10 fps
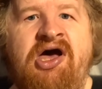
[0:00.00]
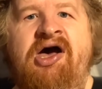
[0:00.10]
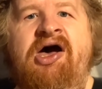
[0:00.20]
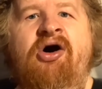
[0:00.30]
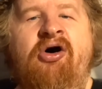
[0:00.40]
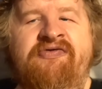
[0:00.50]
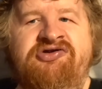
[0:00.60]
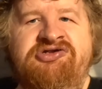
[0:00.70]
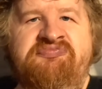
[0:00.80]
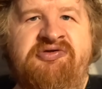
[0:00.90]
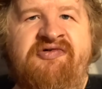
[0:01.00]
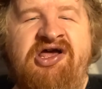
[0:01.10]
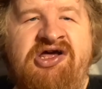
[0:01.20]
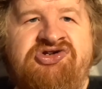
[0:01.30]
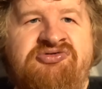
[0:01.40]
Uh, obviously, he's been
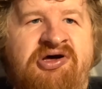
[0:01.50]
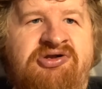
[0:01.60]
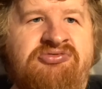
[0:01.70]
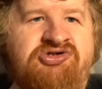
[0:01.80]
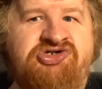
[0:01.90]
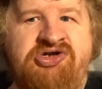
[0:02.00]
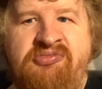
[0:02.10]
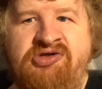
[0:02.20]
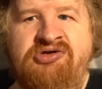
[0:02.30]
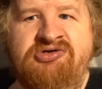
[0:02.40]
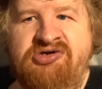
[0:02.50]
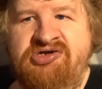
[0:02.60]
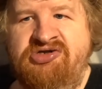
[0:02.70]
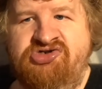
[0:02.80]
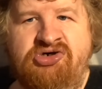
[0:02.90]
very instrumental in some of their
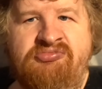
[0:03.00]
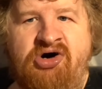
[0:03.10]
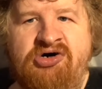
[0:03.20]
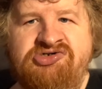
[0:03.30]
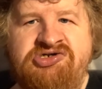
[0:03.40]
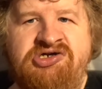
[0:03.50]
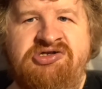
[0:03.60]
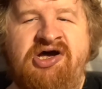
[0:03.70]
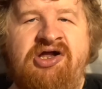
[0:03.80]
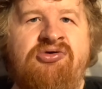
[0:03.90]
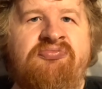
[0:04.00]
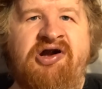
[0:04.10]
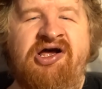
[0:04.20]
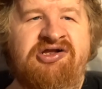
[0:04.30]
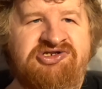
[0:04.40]
career, like Jon Moxley, Daniel
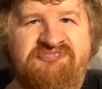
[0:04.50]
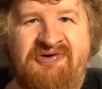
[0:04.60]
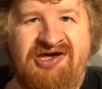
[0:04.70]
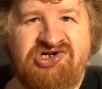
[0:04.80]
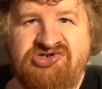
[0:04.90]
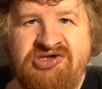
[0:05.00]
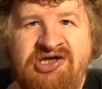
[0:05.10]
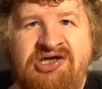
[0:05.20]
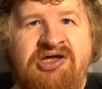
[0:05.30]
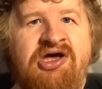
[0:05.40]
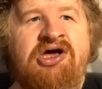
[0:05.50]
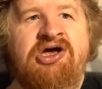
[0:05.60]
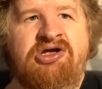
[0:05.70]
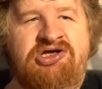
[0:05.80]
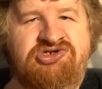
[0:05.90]
Bryan, especially.
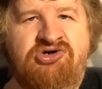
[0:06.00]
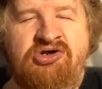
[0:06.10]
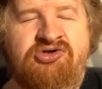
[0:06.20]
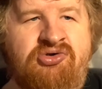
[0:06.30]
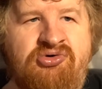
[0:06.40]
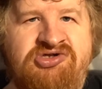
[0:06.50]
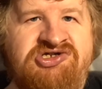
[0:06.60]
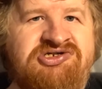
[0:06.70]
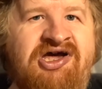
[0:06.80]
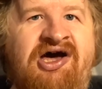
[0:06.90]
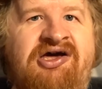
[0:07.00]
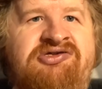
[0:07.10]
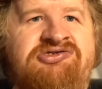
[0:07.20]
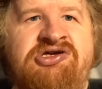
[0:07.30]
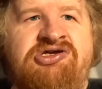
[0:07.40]
He's gotten to know these
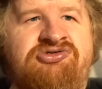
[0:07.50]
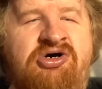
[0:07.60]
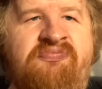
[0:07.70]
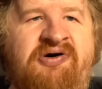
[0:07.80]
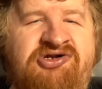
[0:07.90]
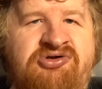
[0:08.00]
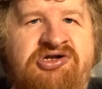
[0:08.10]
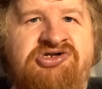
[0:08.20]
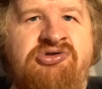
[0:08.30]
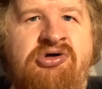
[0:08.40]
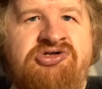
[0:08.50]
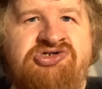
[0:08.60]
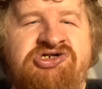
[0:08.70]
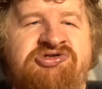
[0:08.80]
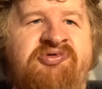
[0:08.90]
guys, he's gotten to pass on his
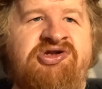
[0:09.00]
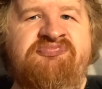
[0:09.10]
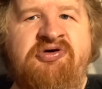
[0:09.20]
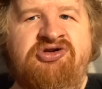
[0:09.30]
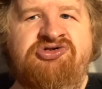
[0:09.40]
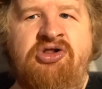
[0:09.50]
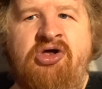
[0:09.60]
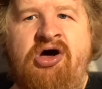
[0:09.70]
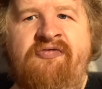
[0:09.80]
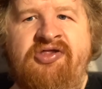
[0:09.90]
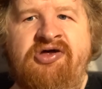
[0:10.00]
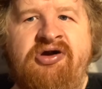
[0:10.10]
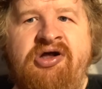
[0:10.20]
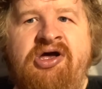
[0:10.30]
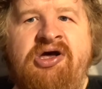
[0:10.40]
knowledge and experience, but there's a lot of
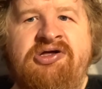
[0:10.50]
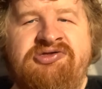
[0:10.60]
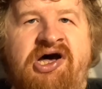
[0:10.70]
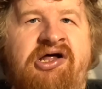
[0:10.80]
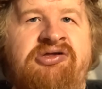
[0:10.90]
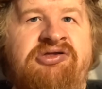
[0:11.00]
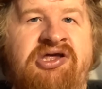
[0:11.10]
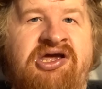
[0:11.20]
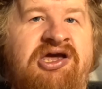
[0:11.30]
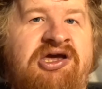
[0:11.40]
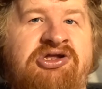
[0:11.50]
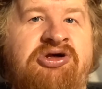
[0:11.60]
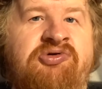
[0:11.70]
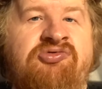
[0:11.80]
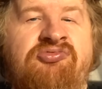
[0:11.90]
other talent in the
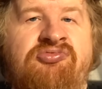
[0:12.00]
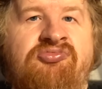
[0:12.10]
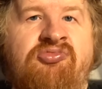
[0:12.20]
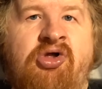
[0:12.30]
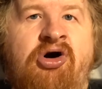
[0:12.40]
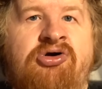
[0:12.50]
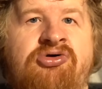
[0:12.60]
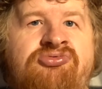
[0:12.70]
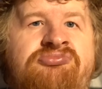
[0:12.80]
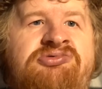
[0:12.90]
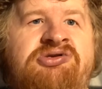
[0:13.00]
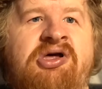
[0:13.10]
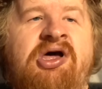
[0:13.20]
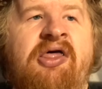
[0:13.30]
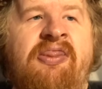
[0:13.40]
AEW locker rooms
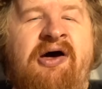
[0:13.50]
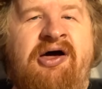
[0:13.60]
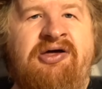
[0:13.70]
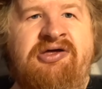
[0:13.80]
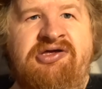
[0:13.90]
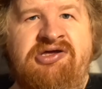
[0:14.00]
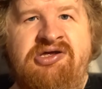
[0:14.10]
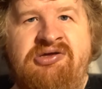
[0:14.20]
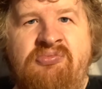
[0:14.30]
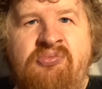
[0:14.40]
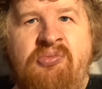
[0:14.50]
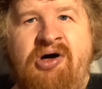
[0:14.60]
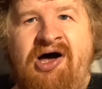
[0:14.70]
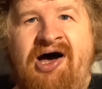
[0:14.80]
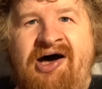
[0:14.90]
that he
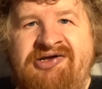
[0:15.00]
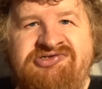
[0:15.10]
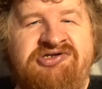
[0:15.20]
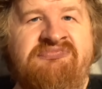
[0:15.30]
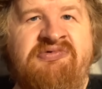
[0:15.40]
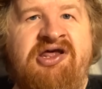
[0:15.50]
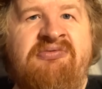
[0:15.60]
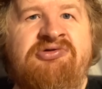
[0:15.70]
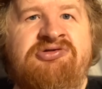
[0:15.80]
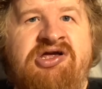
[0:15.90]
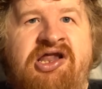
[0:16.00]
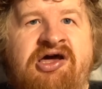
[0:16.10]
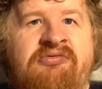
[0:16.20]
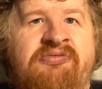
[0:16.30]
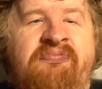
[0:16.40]
hasn't been able to
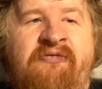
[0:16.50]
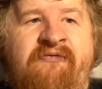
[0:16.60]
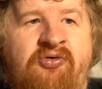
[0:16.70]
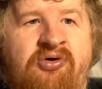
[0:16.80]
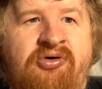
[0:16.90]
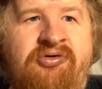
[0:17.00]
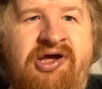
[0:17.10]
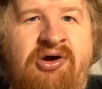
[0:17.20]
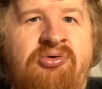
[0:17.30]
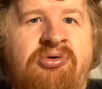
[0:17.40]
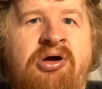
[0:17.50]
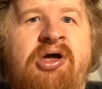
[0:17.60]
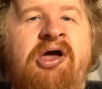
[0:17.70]
connect with before now.